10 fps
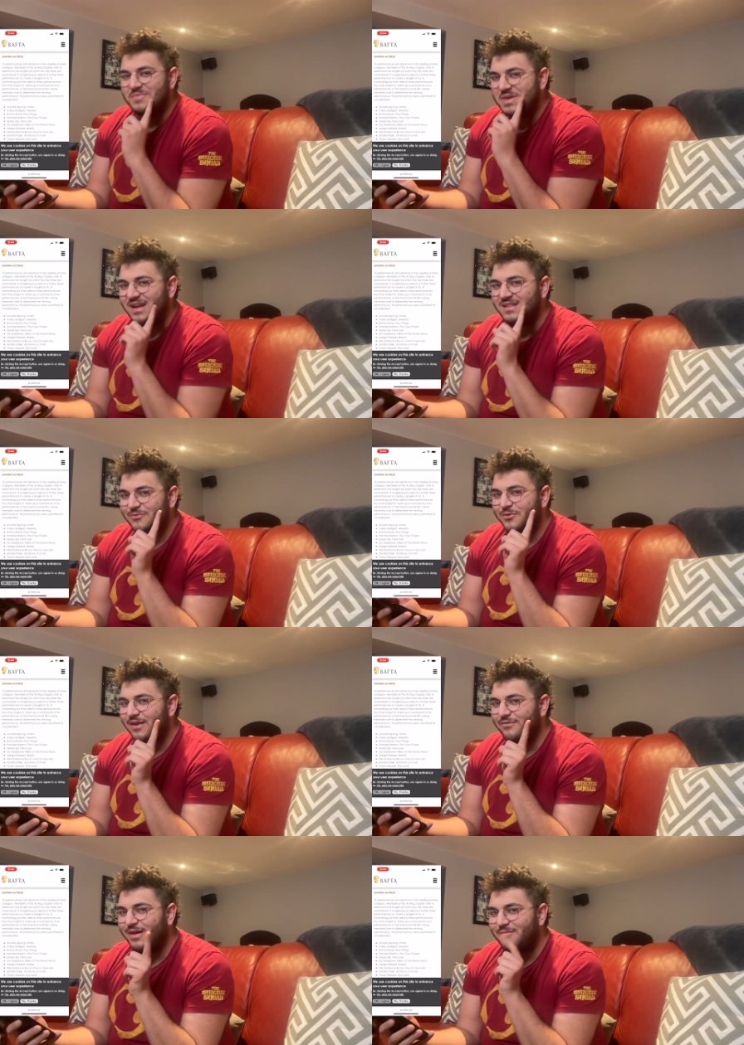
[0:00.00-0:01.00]
beginning to
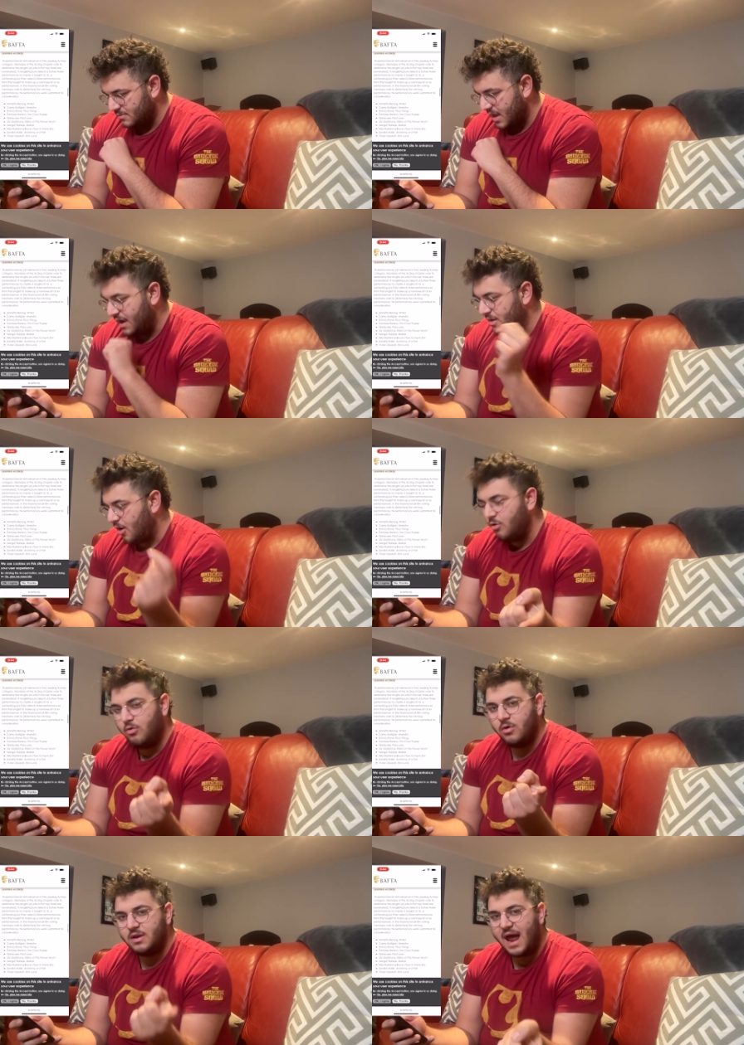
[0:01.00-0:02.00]
forgive them. And
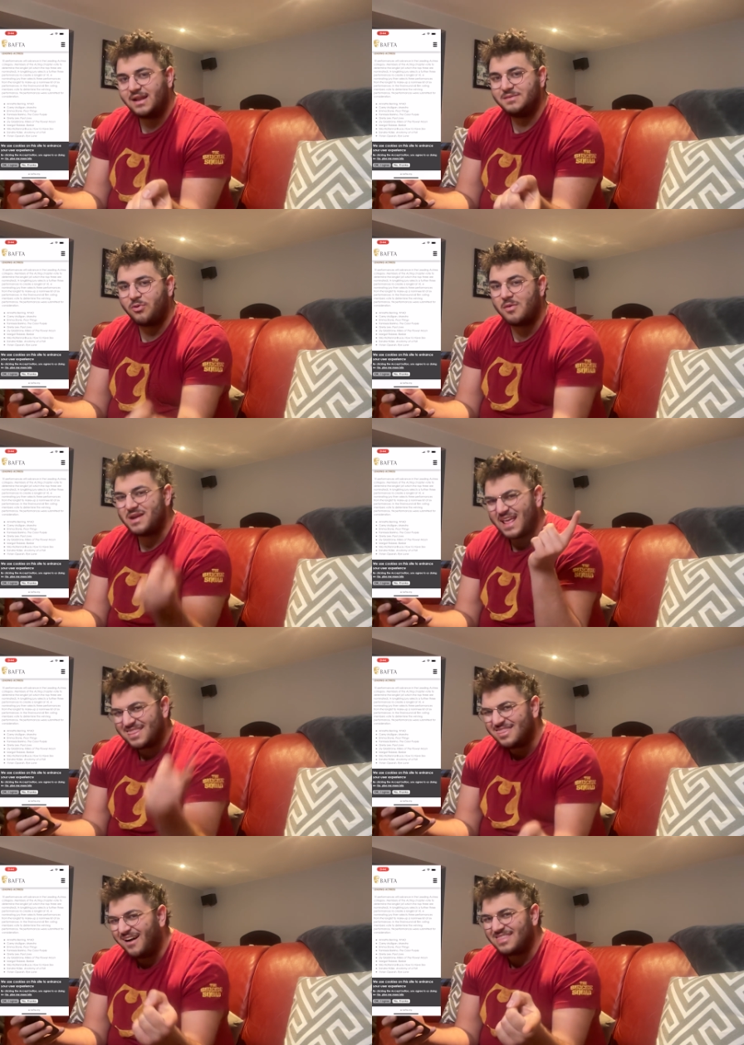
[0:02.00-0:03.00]
no Natalie Portman. I
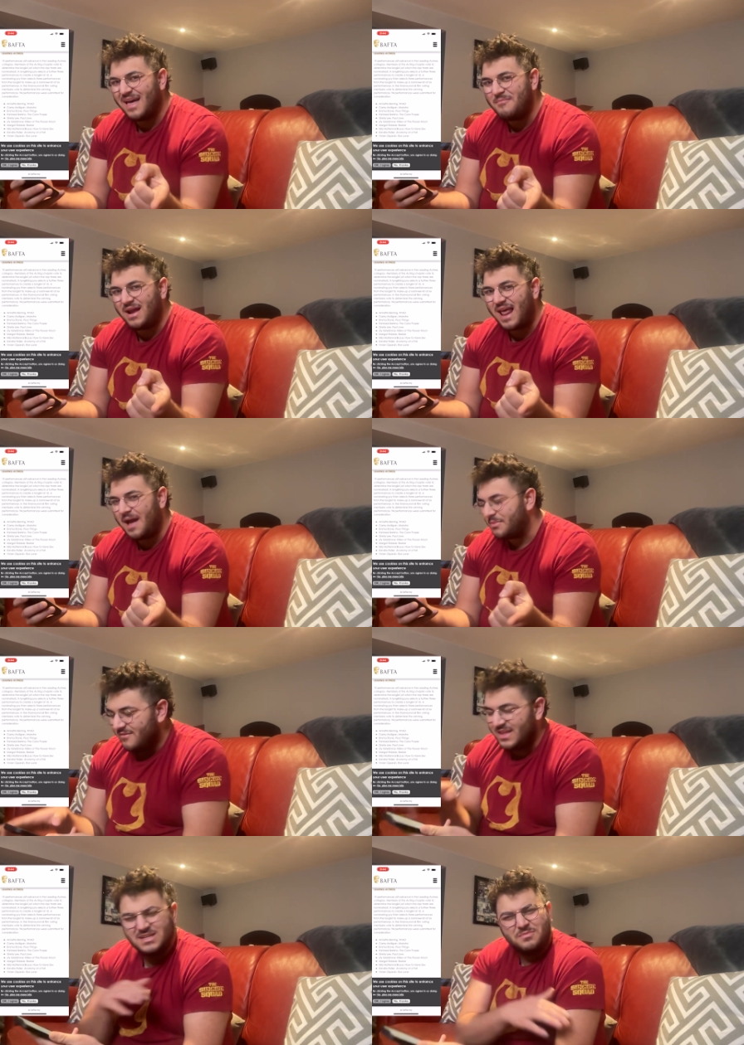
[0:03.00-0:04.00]
thought that might happen.
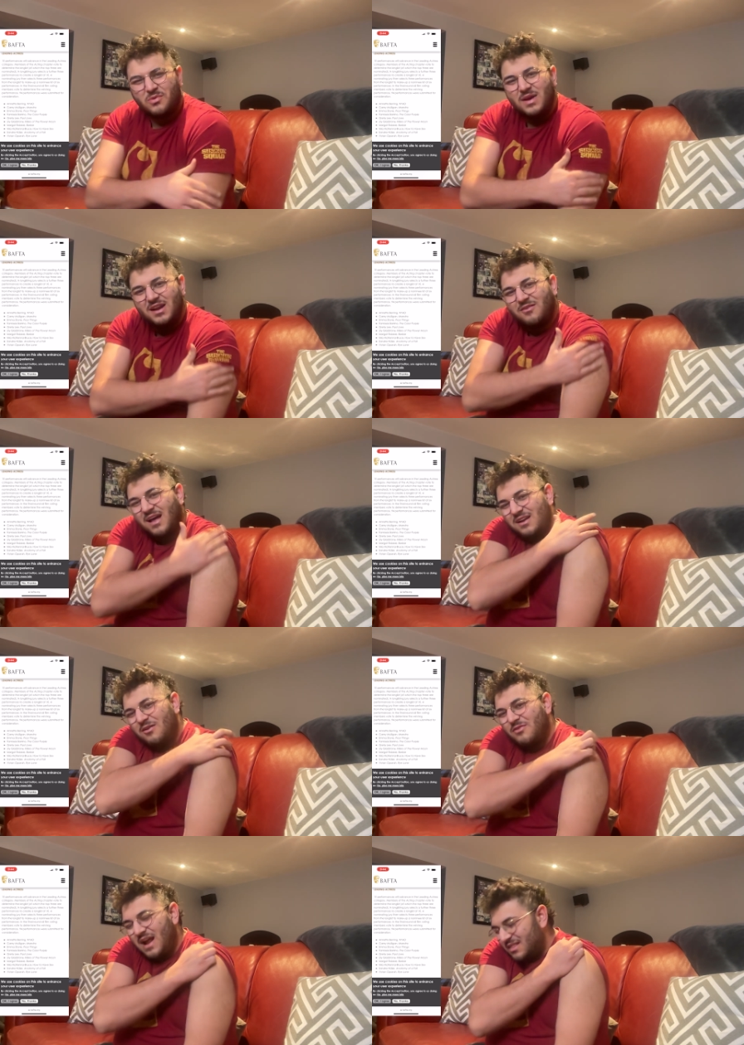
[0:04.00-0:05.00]
Tisha Barrino got in
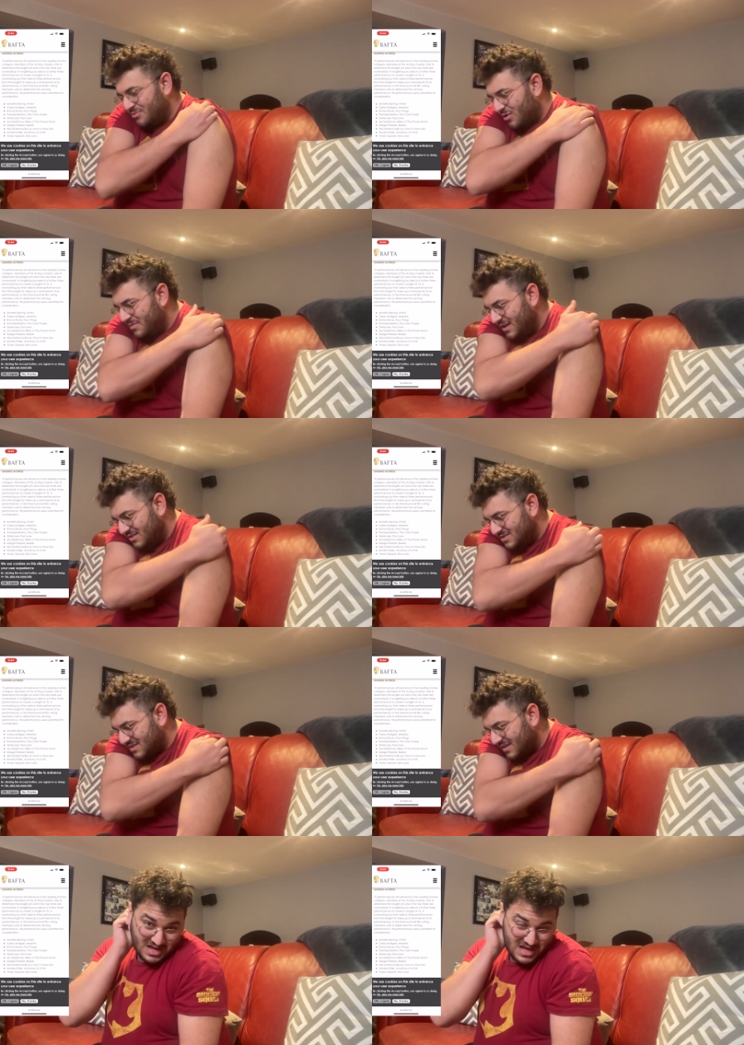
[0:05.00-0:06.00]
over Natalie Portman.
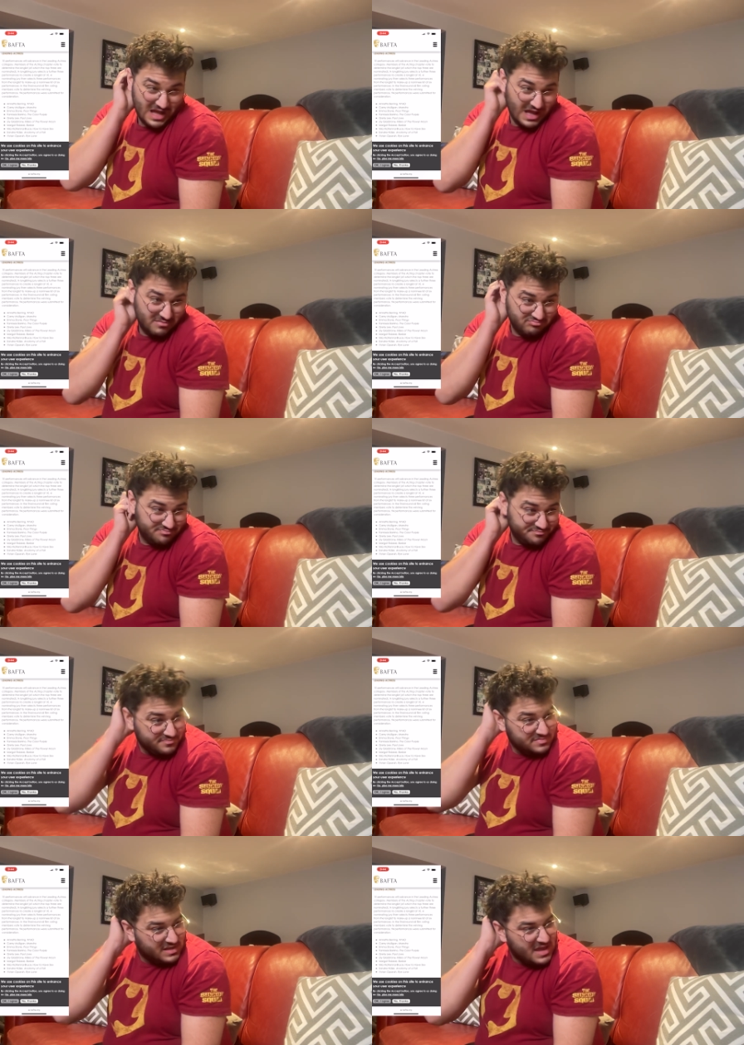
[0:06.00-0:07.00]
Interesting. Um,
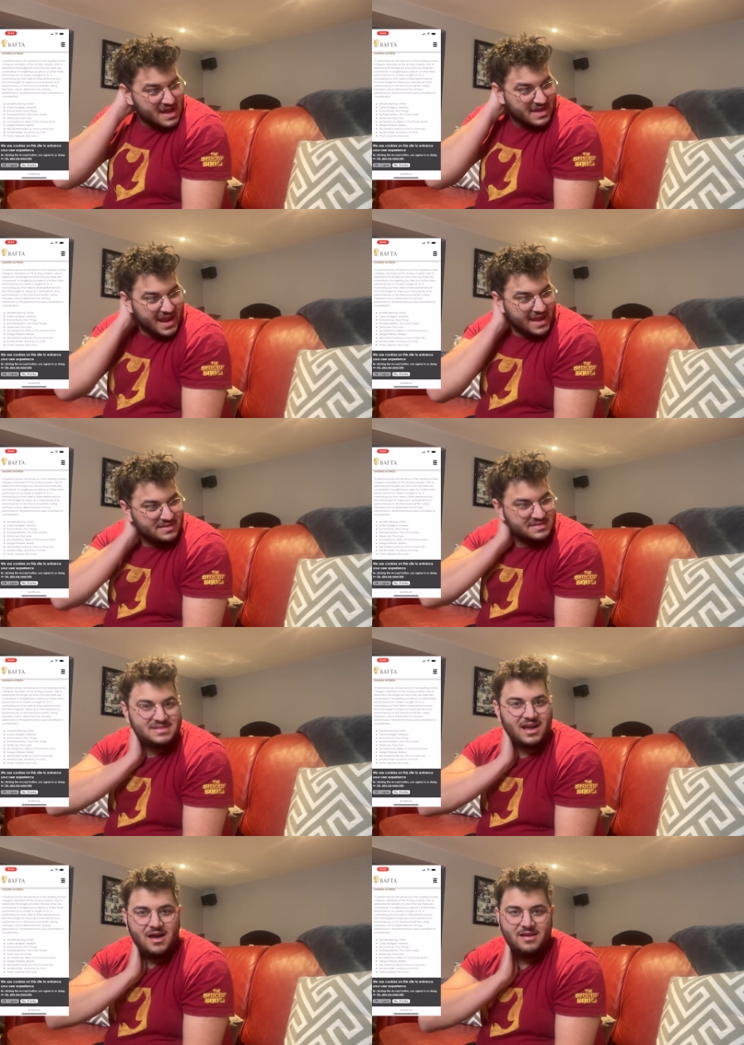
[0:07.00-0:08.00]
yeah, Cailee's
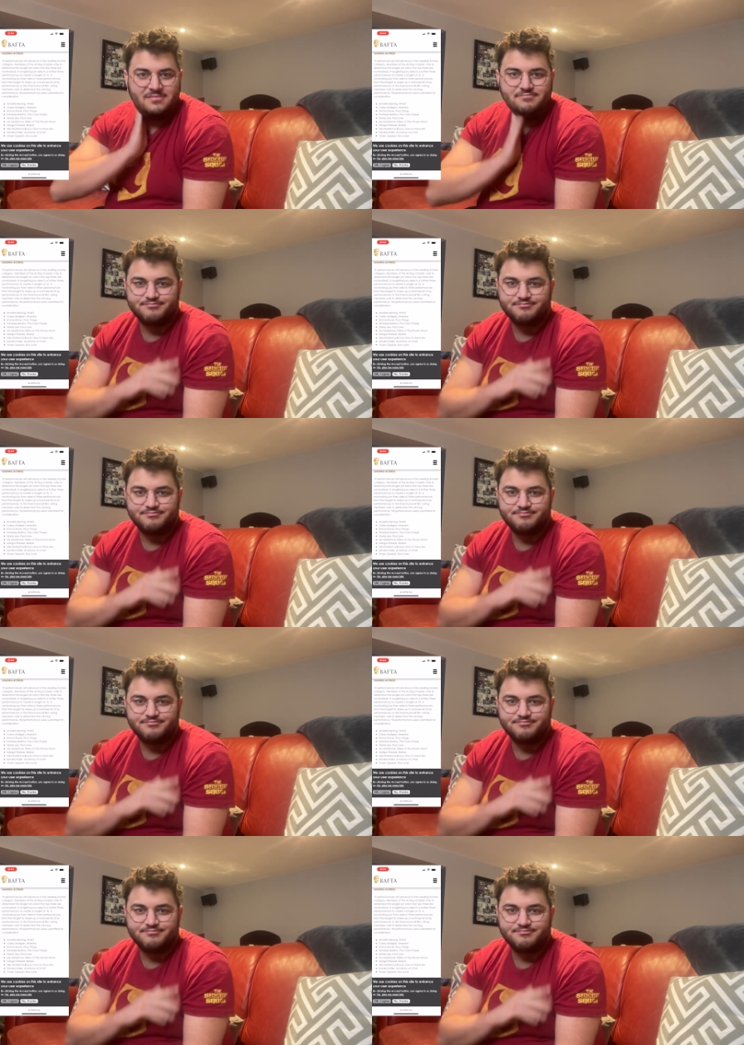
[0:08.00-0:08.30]
done.